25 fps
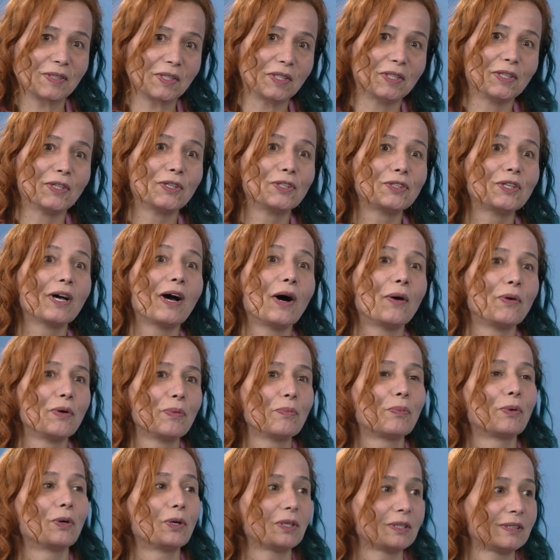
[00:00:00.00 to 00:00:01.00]
lot how
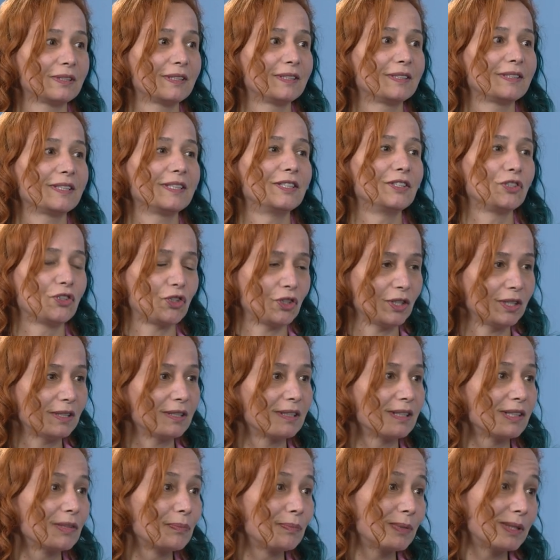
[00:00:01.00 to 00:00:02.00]
important in
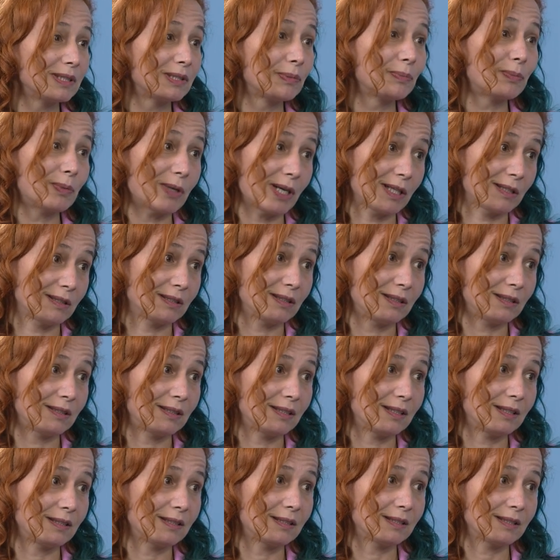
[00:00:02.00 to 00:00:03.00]
general best
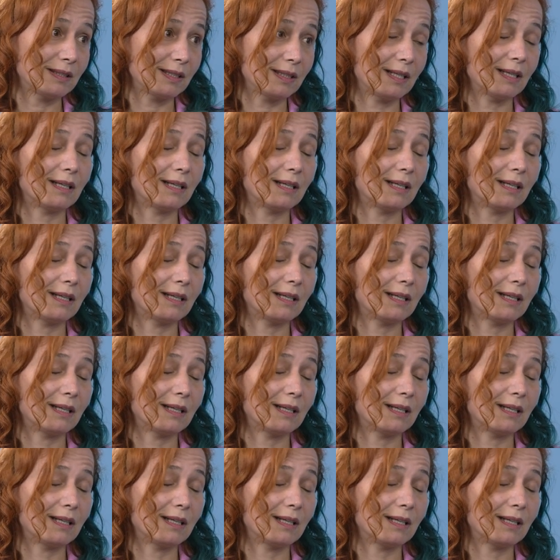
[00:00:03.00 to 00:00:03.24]
practices